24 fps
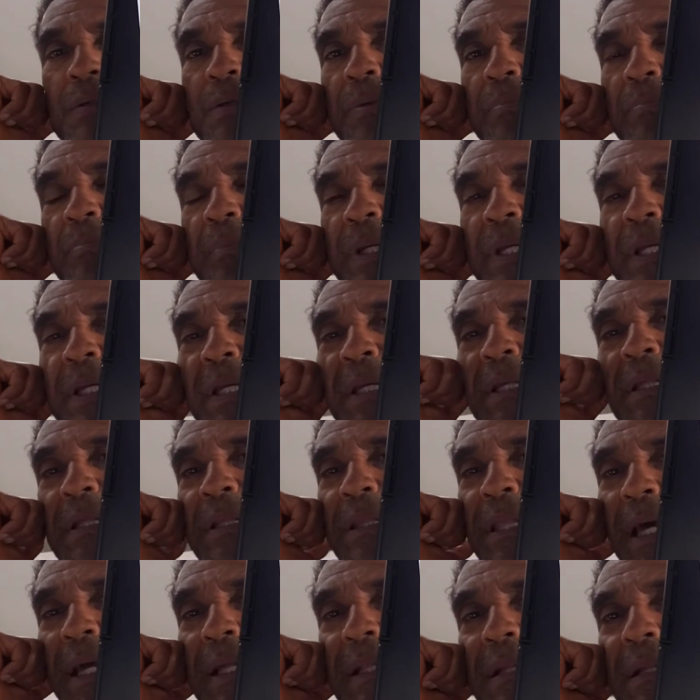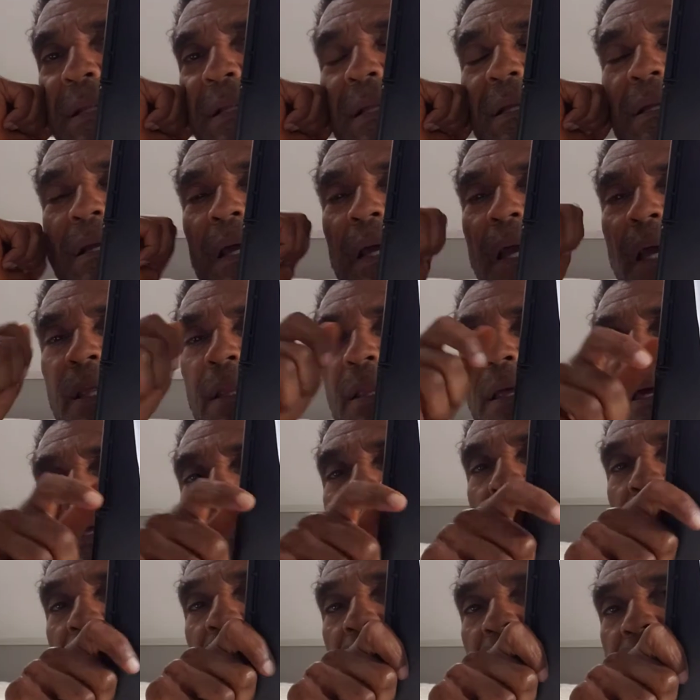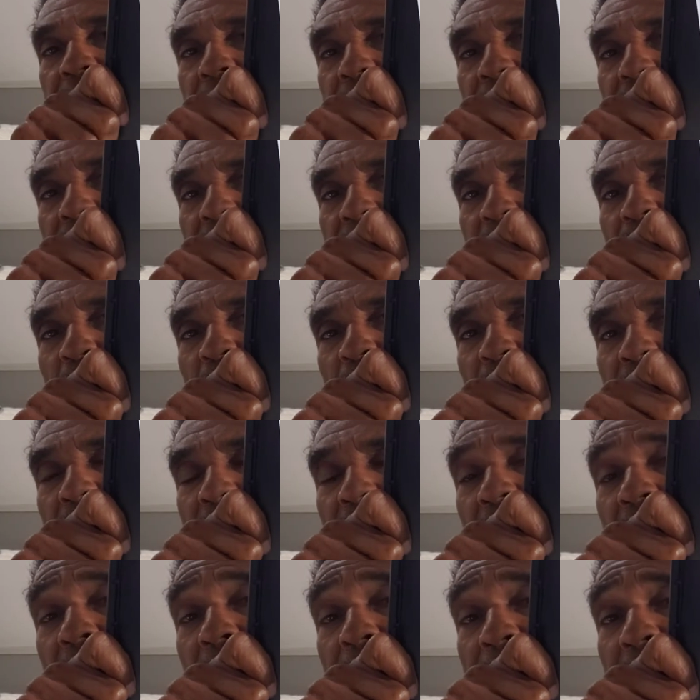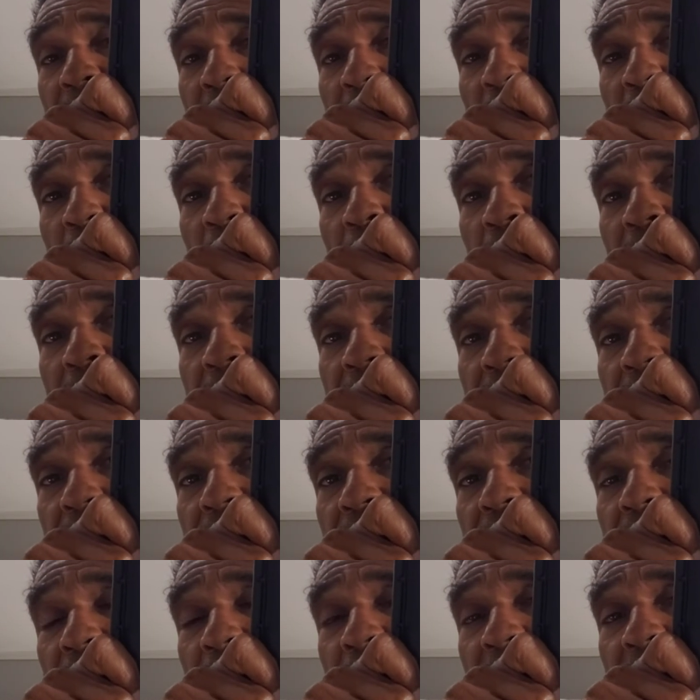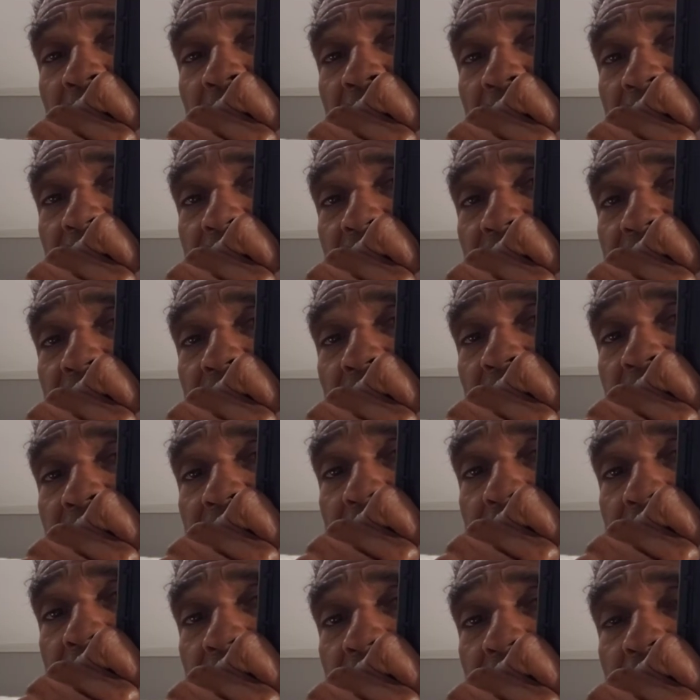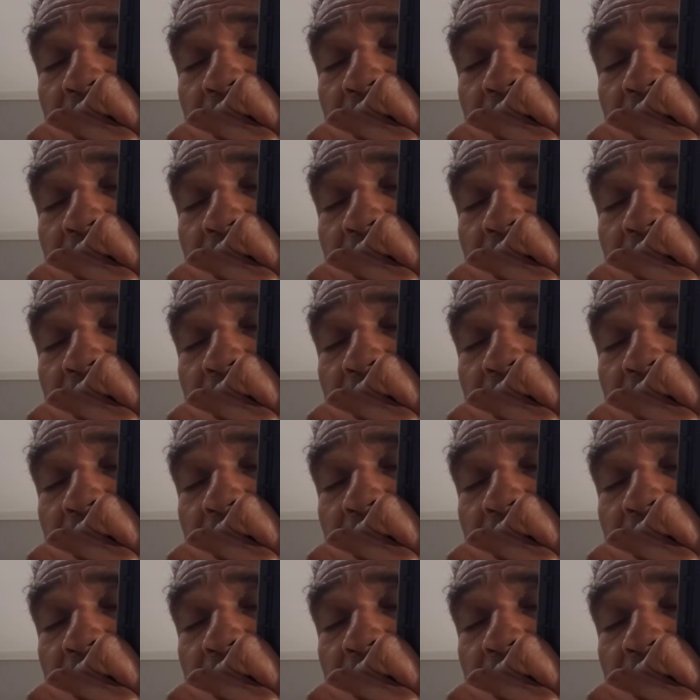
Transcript: me, that at least at this point in time, and I'm willing to debate and discuss this,